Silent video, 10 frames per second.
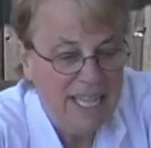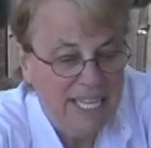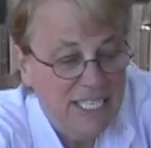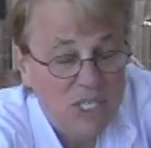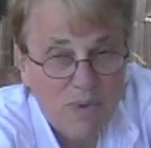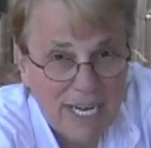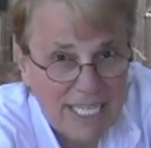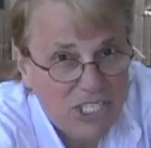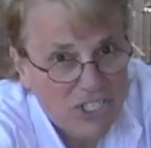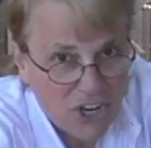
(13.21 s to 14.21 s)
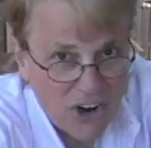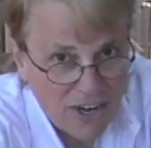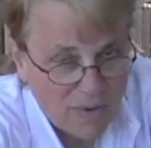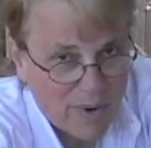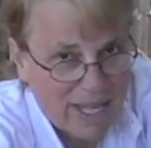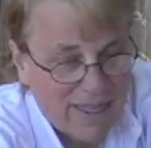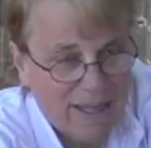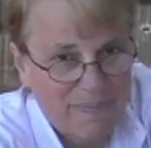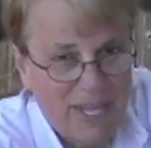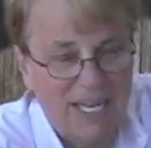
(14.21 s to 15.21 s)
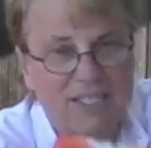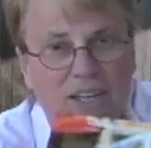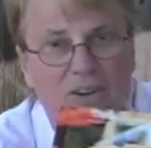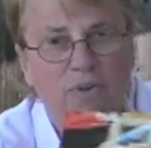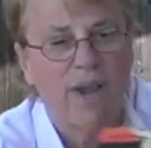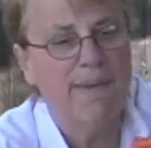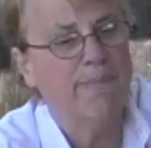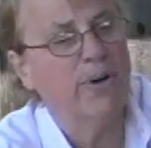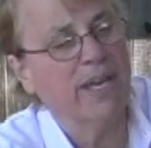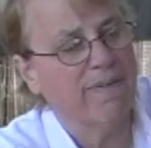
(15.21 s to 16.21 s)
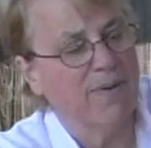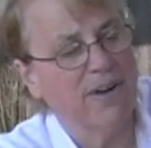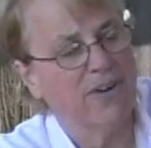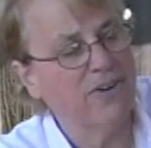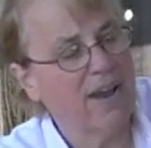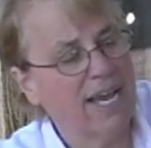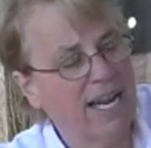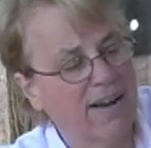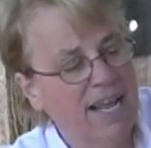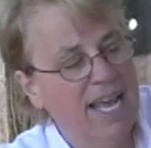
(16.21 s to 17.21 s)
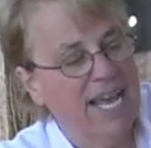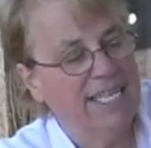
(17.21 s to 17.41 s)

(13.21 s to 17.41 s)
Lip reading: This is what I started with, and it's a great book if you want to try it out.